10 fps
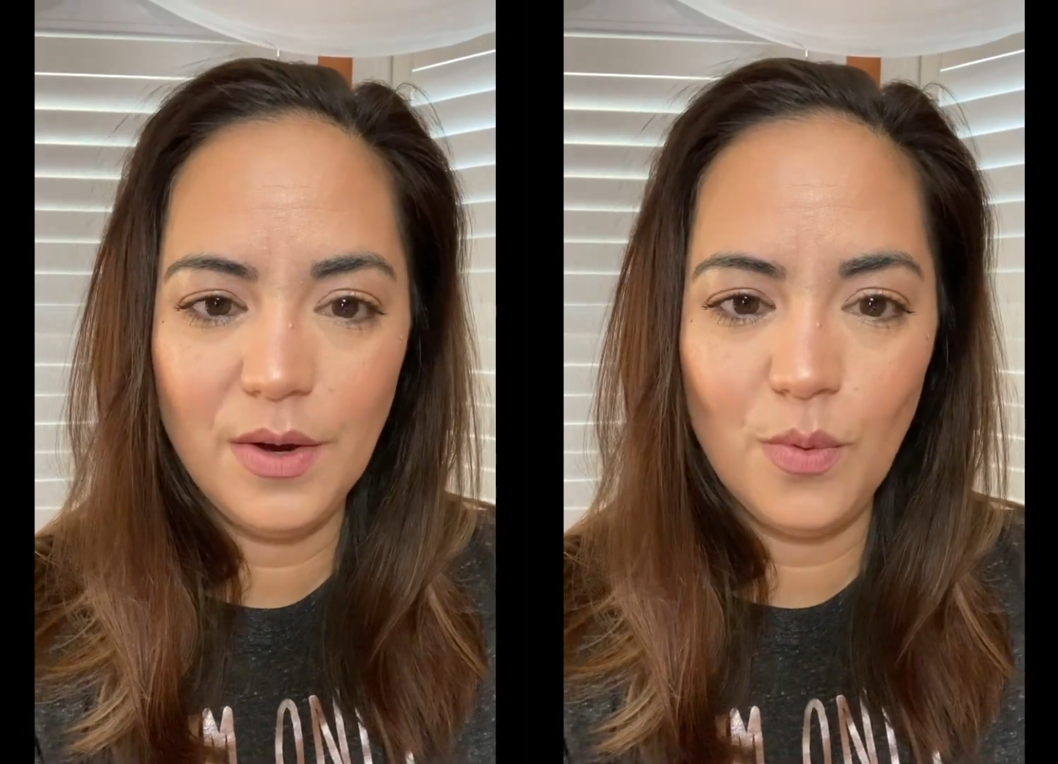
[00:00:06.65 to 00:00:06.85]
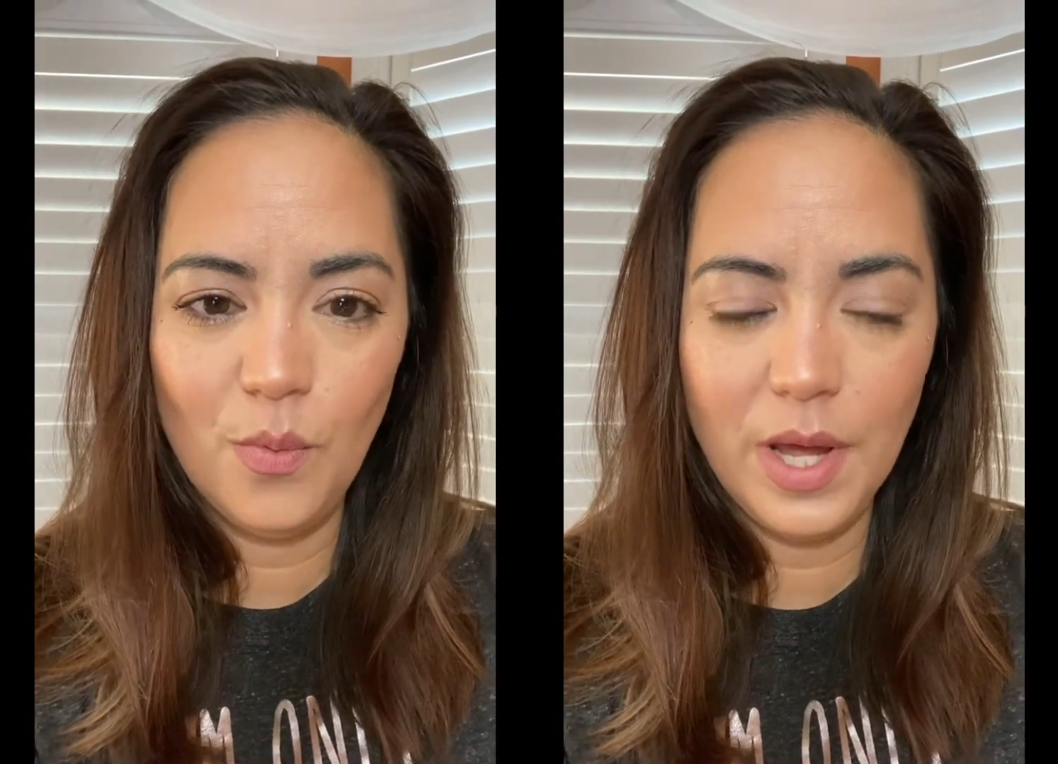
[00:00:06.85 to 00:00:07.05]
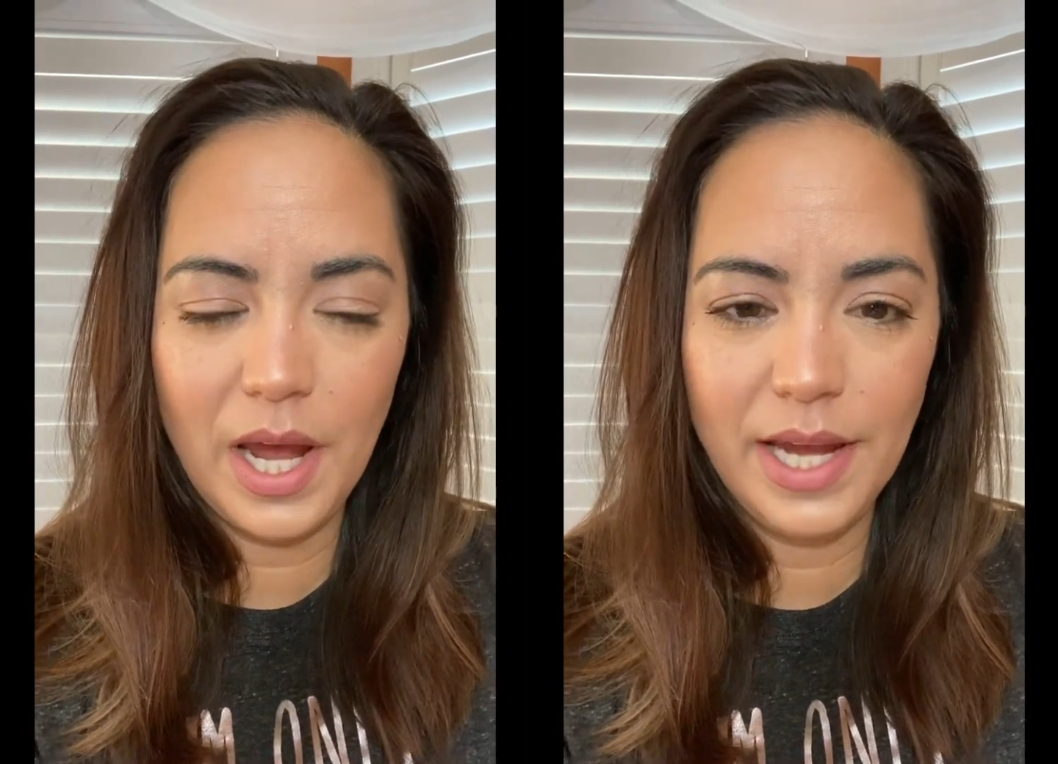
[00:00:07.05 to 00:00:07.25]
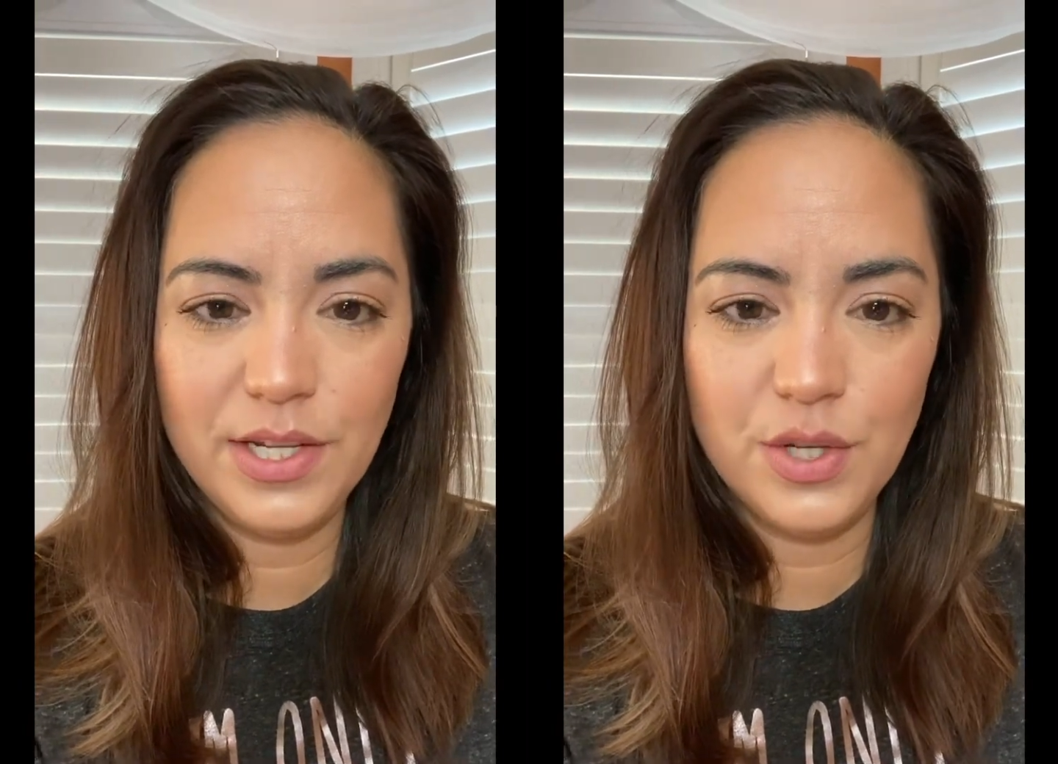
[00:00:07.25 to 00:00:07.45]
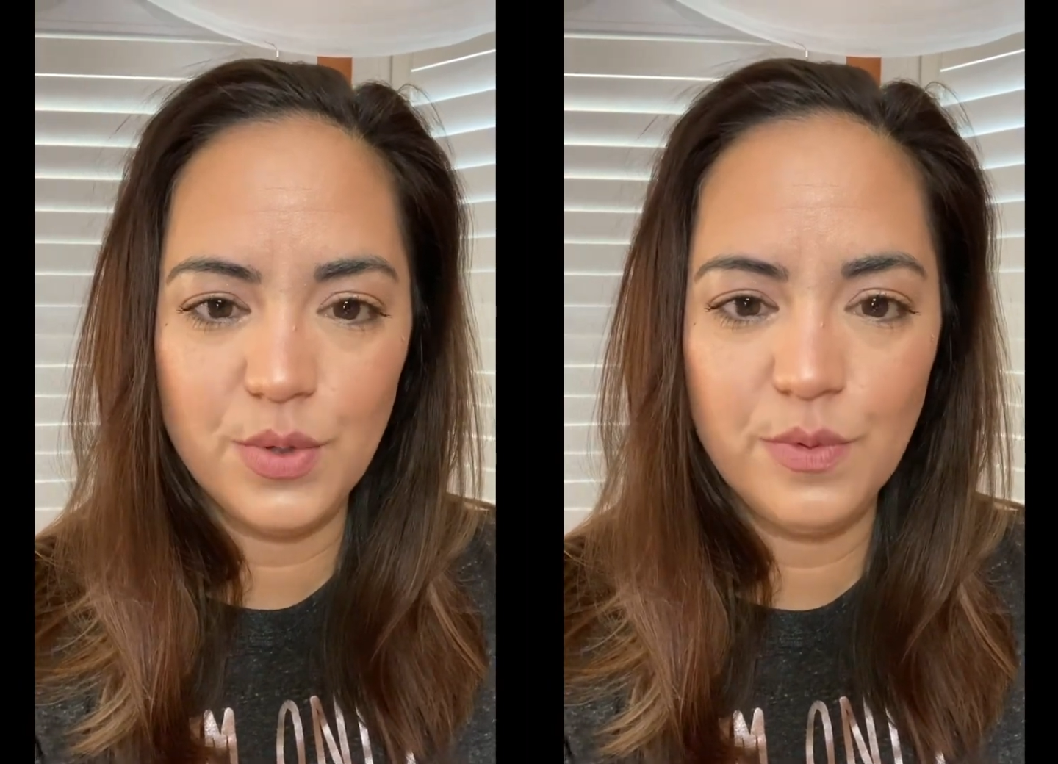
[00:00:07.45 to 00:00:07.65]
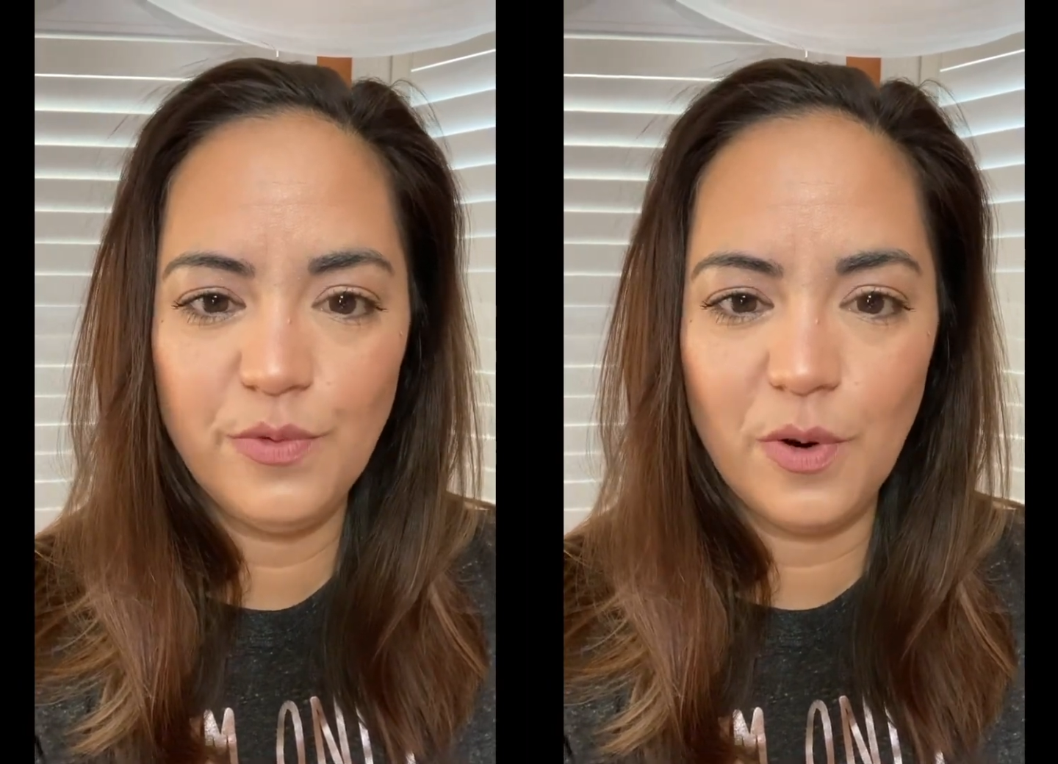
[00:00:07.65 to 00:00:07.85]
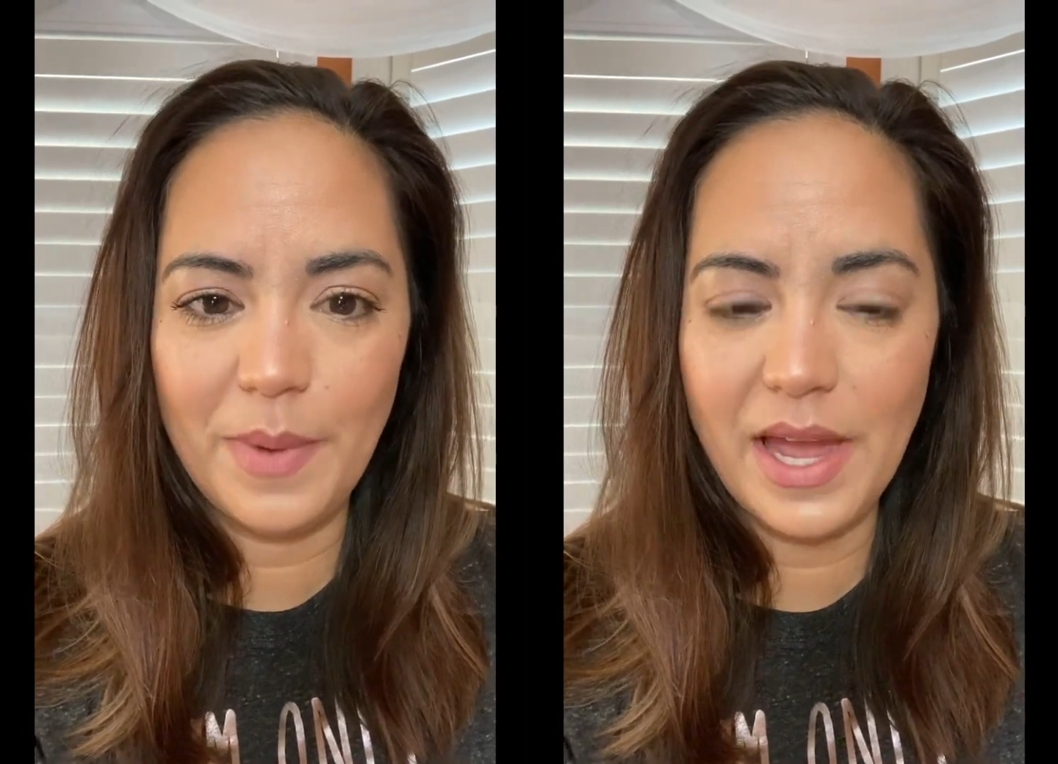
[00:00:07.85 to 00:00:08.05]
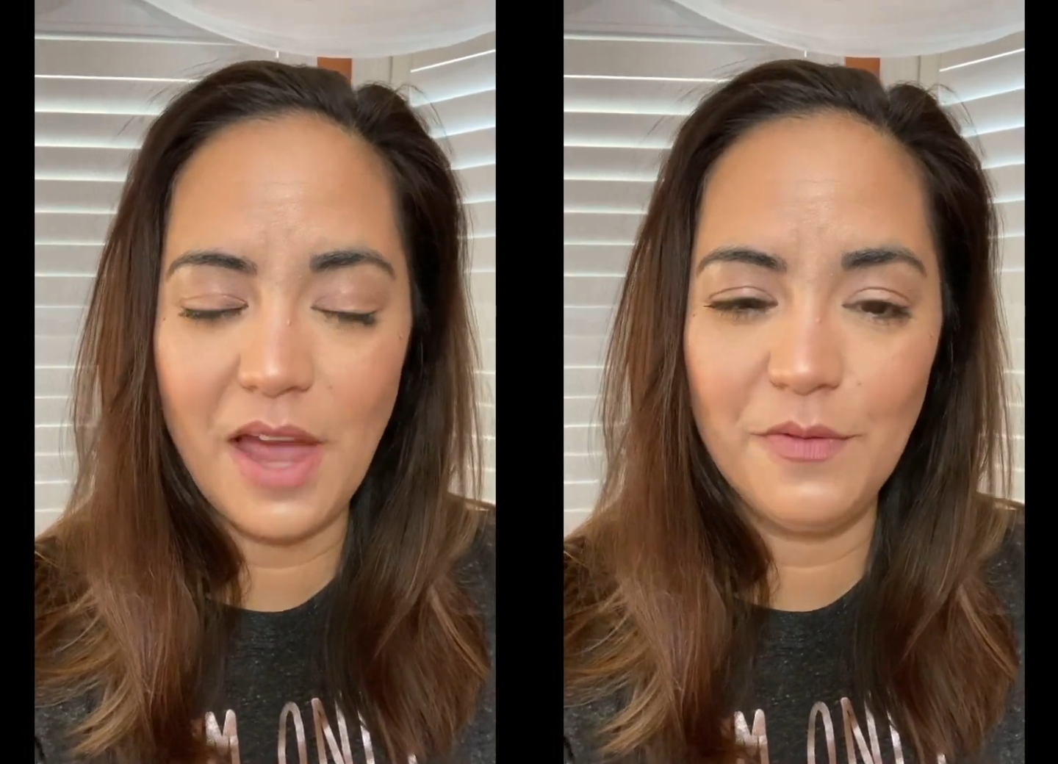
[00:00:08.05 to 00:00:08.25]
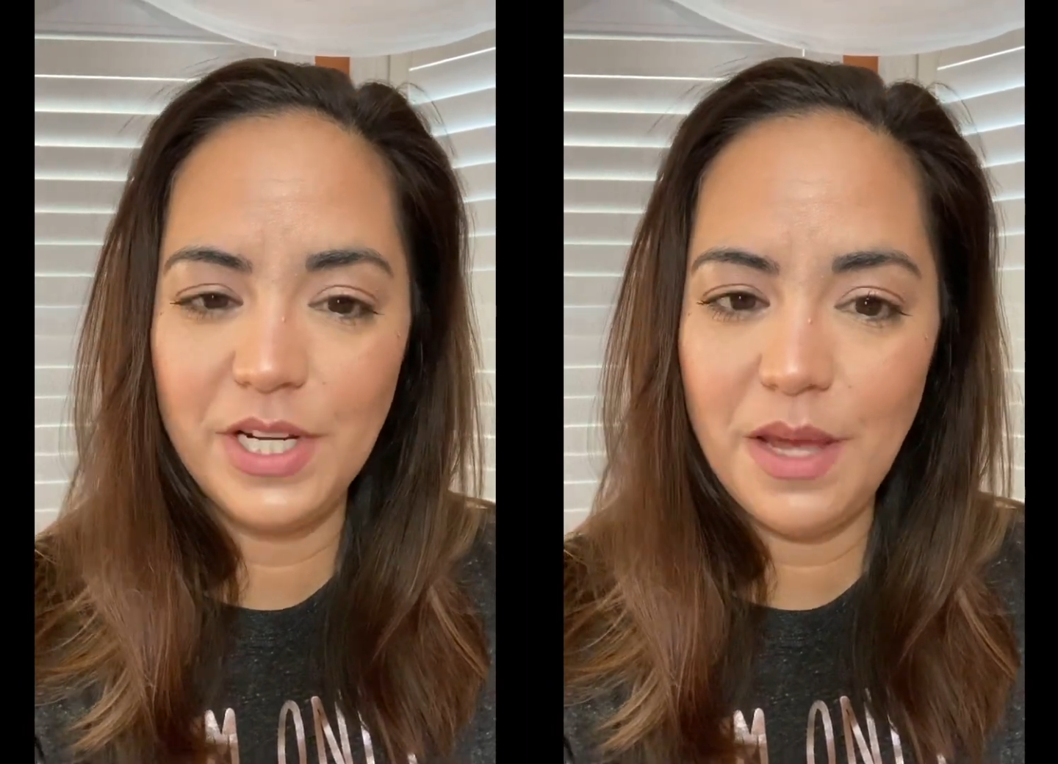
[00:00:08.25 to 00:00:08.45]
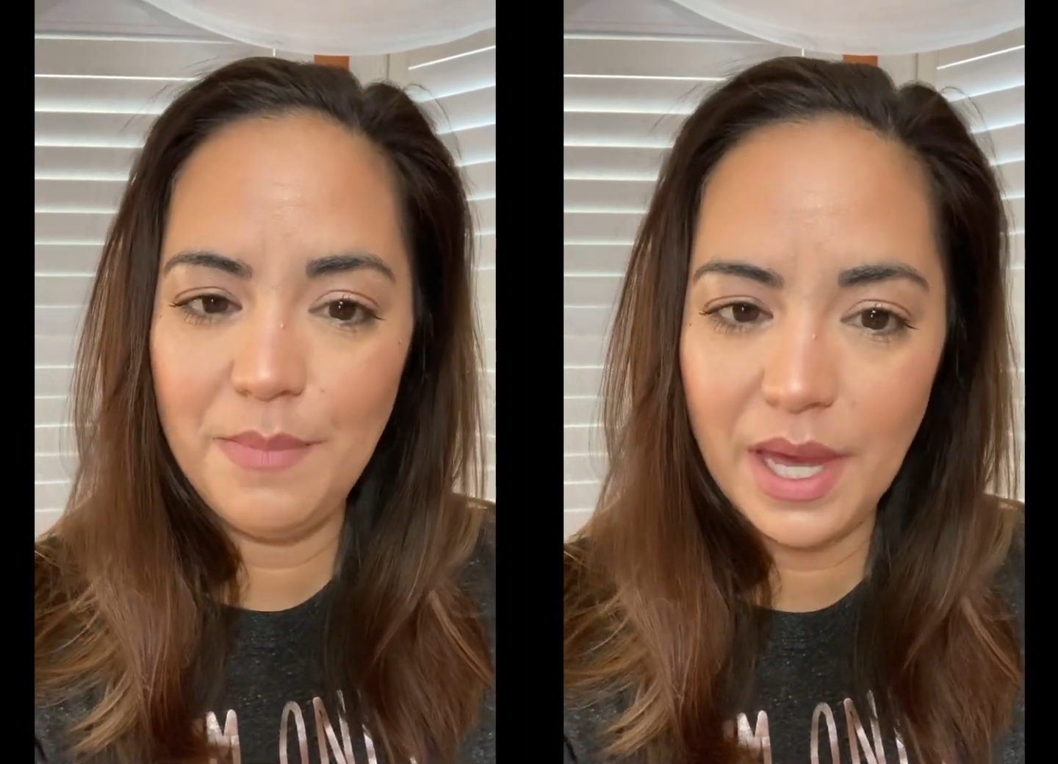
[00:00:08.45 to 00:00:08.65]
what I do for my
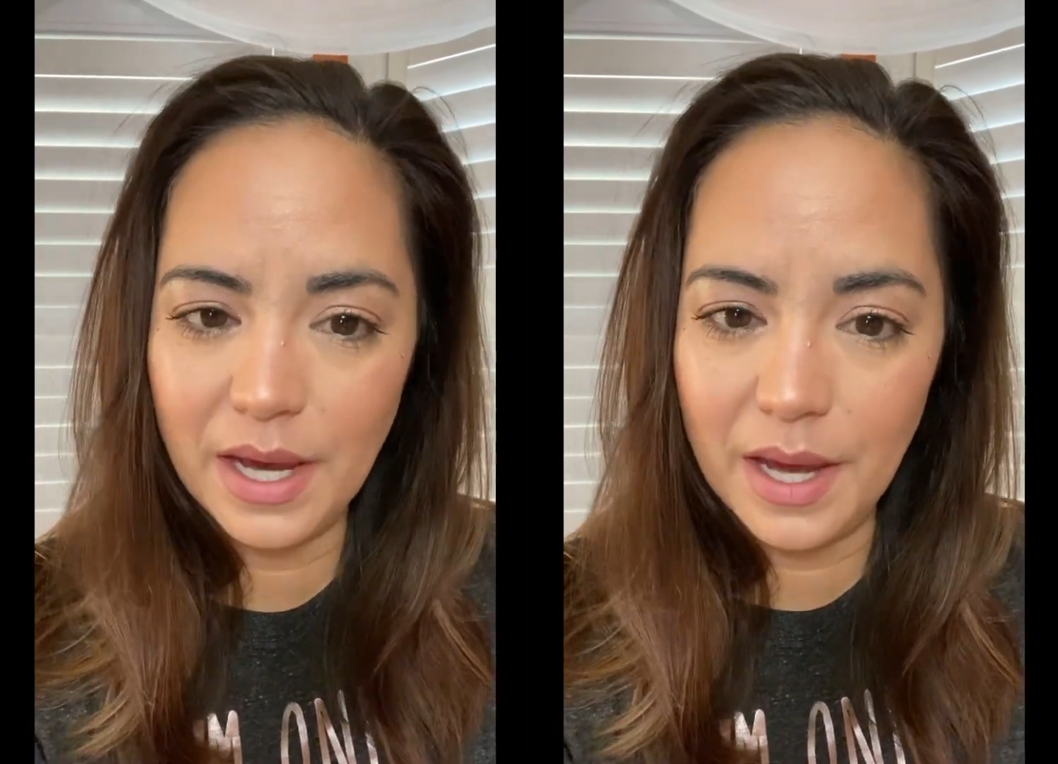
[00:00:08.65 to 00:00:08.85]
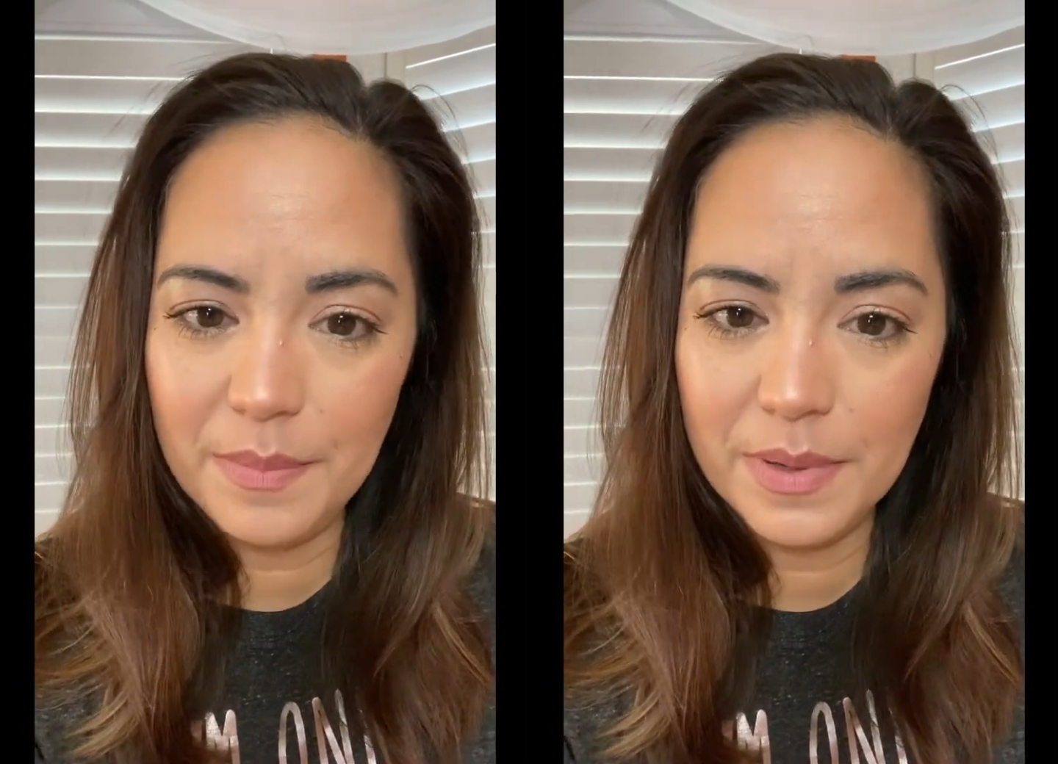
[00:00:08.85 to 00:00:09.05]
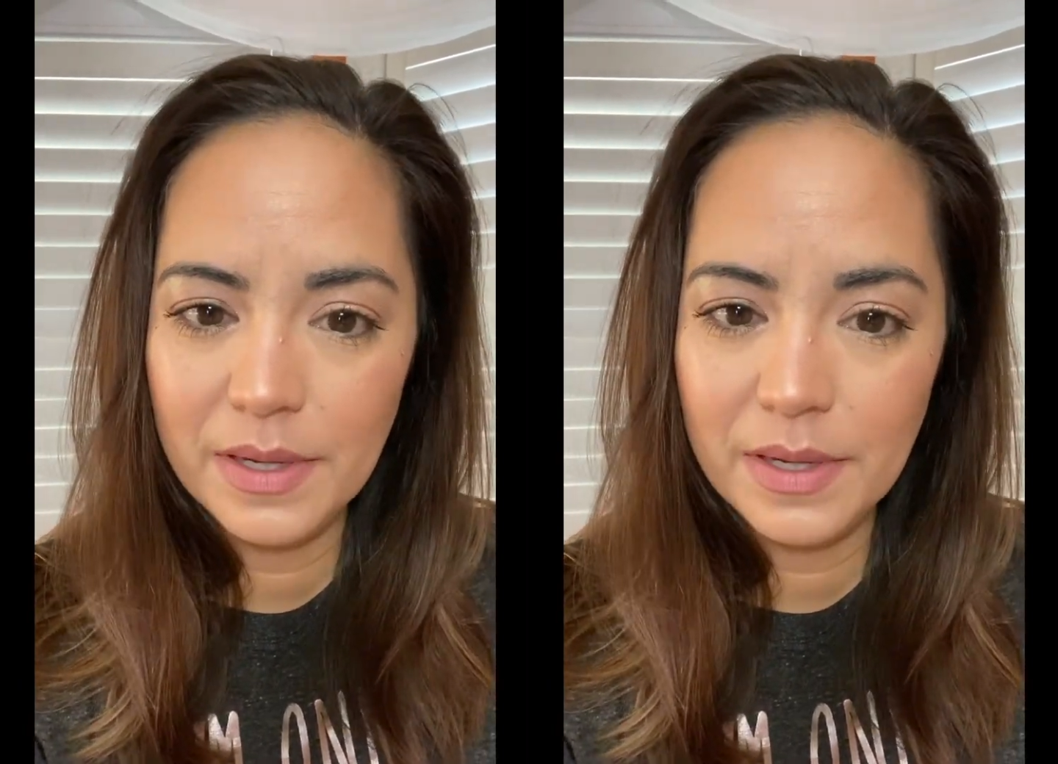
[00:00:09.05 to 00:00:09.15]
everyday makeup.